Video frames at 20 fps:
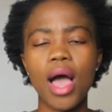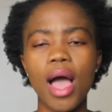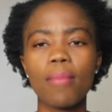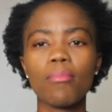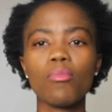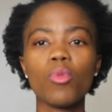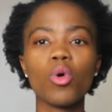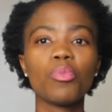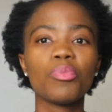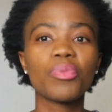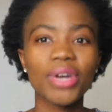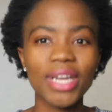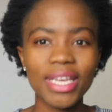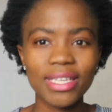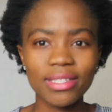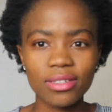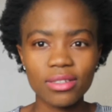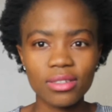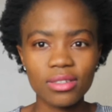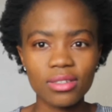i'm more
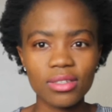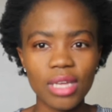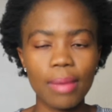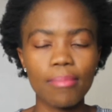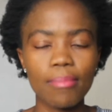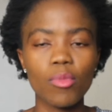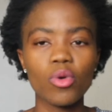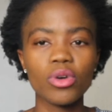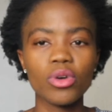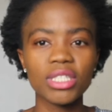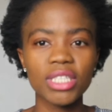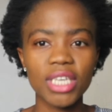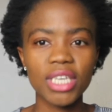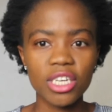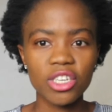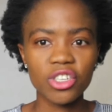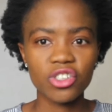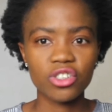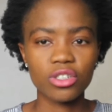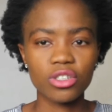present i'm more
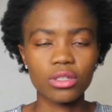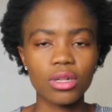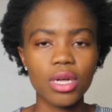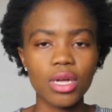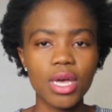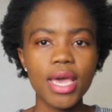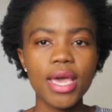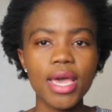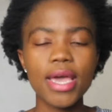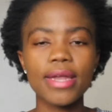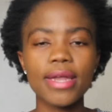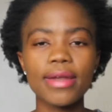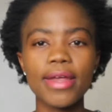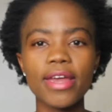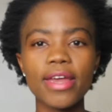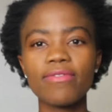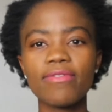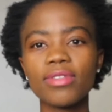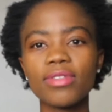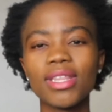intentional and
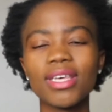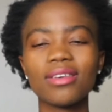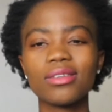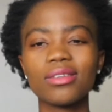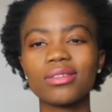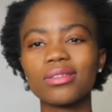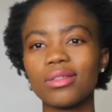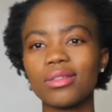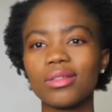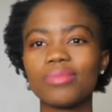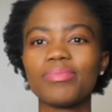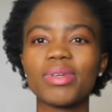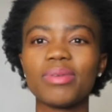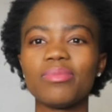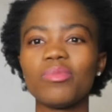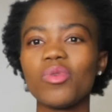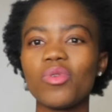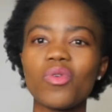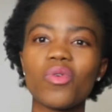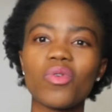everything is a little bit
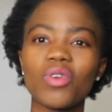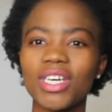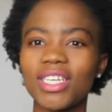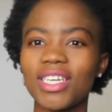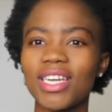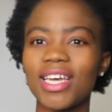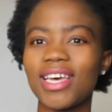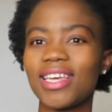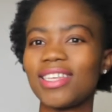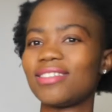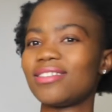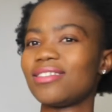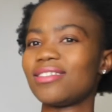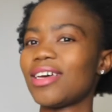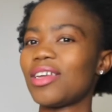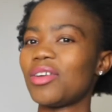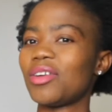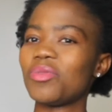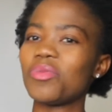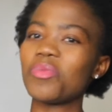more organized
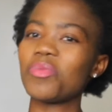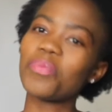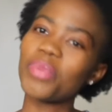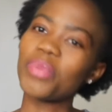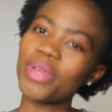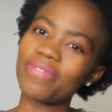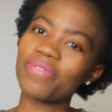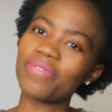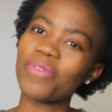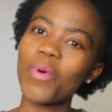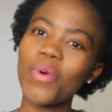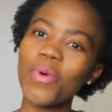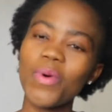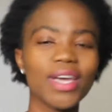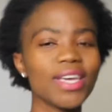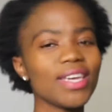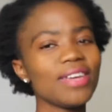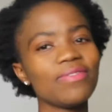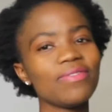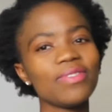than before
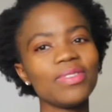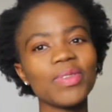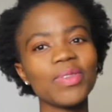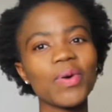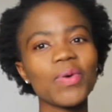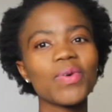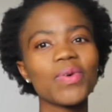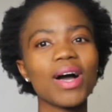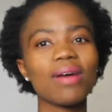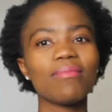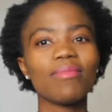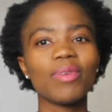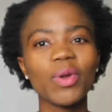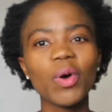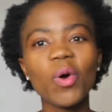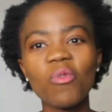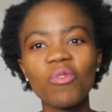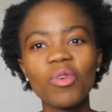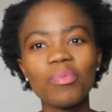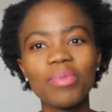even though i'm an
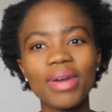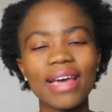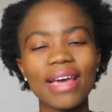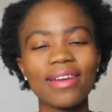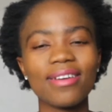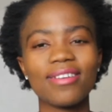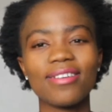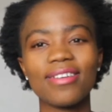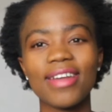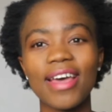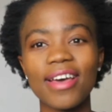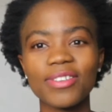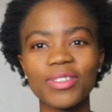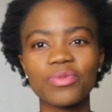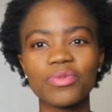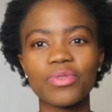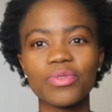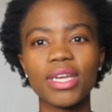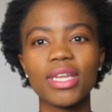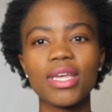over planner
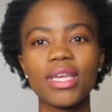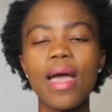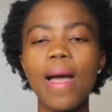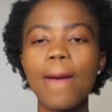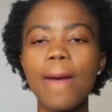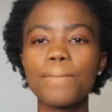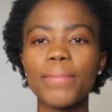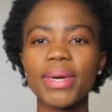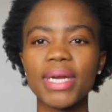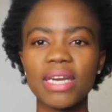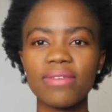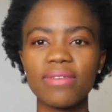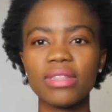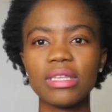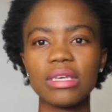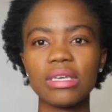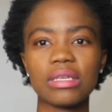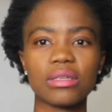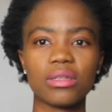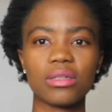naturally really but
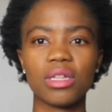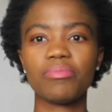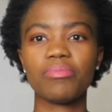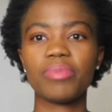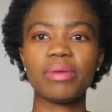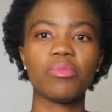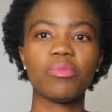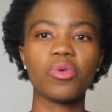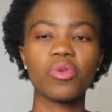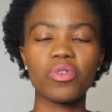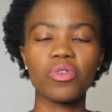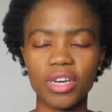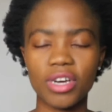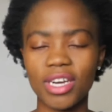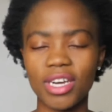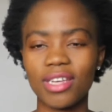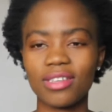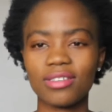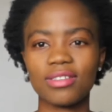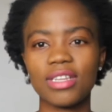everything is a little bit more
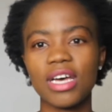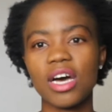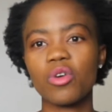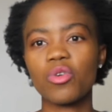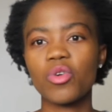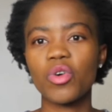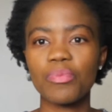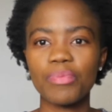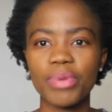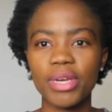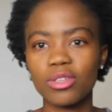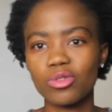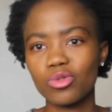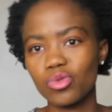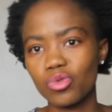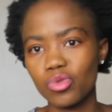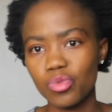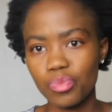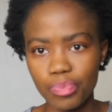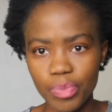organized now compared
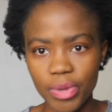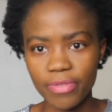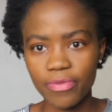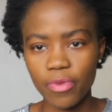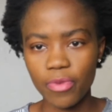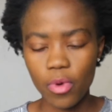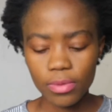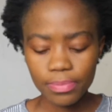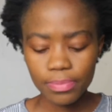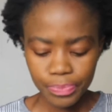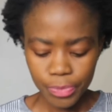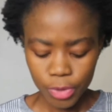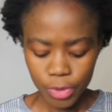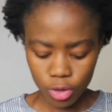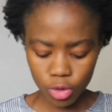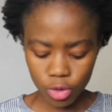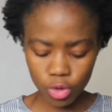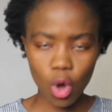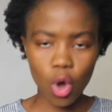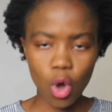to before
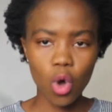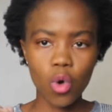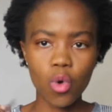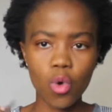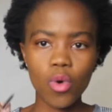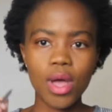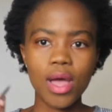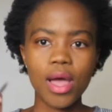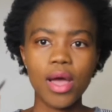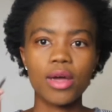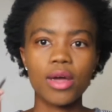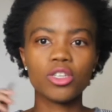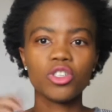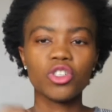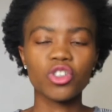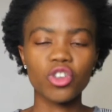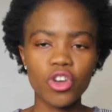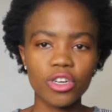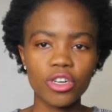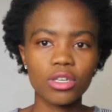so
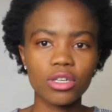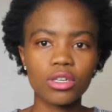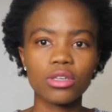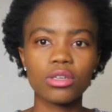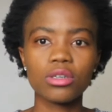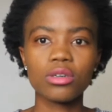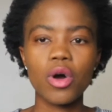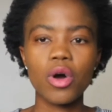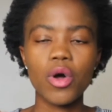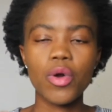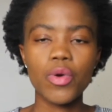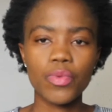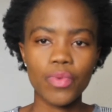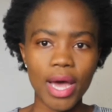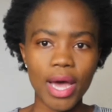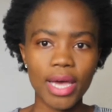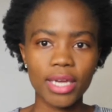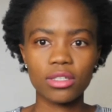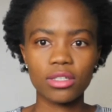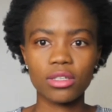journal
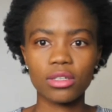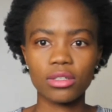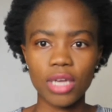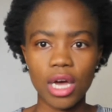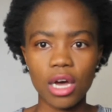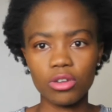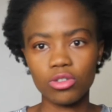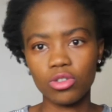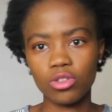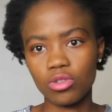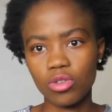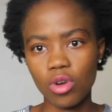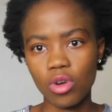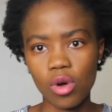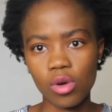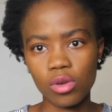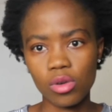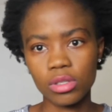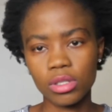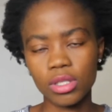write down your
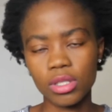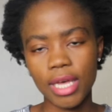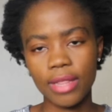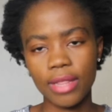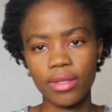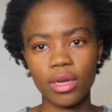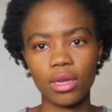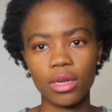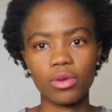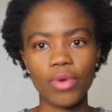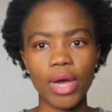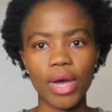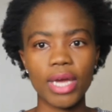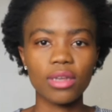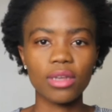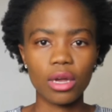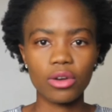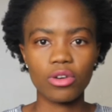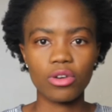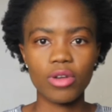goals and then write
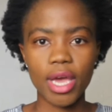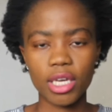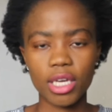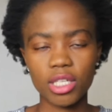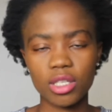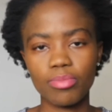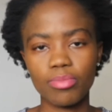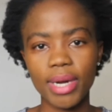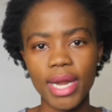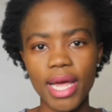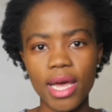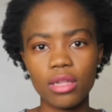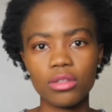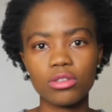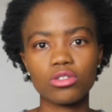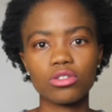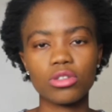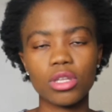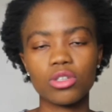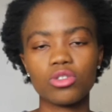down your action
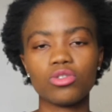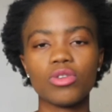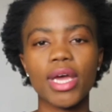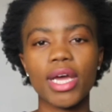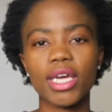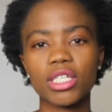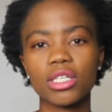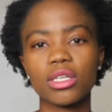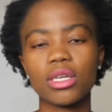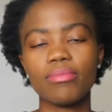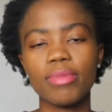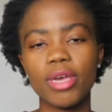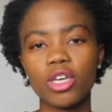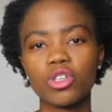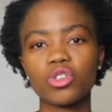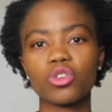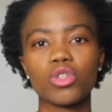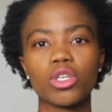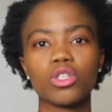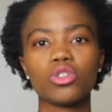plans so that you actually make
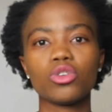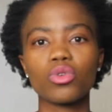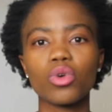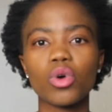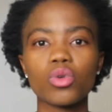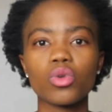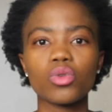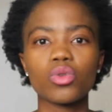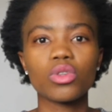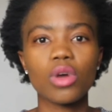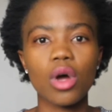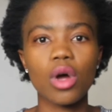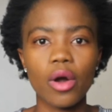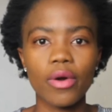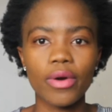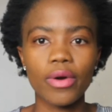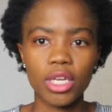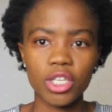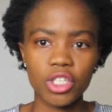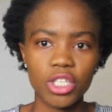sure that your goals
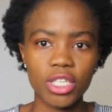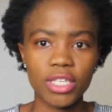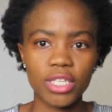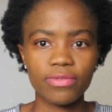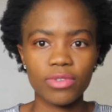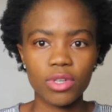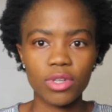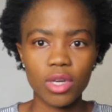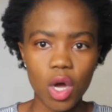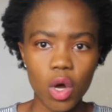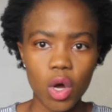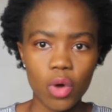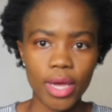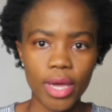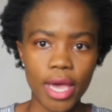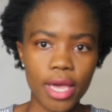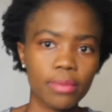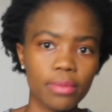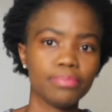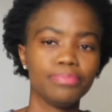are achieved
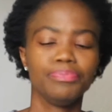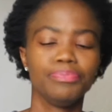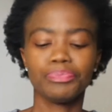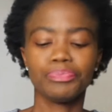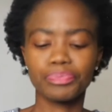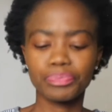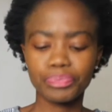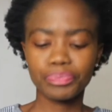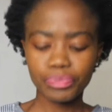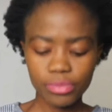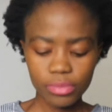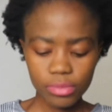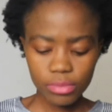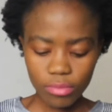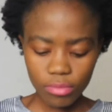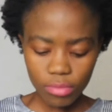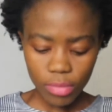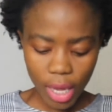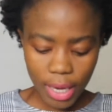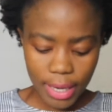okay
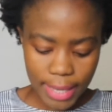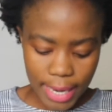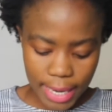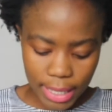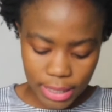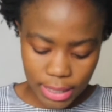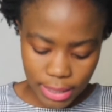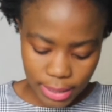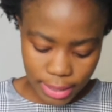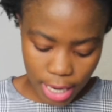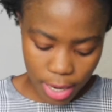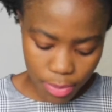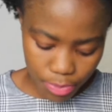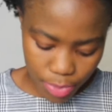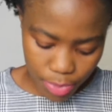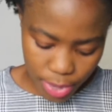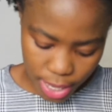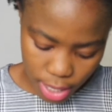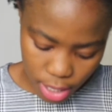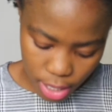next
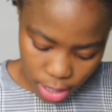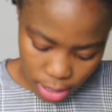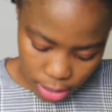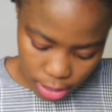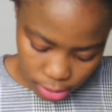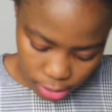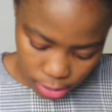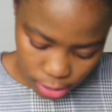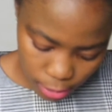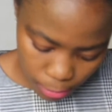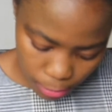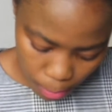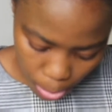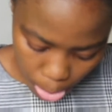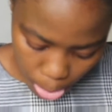step is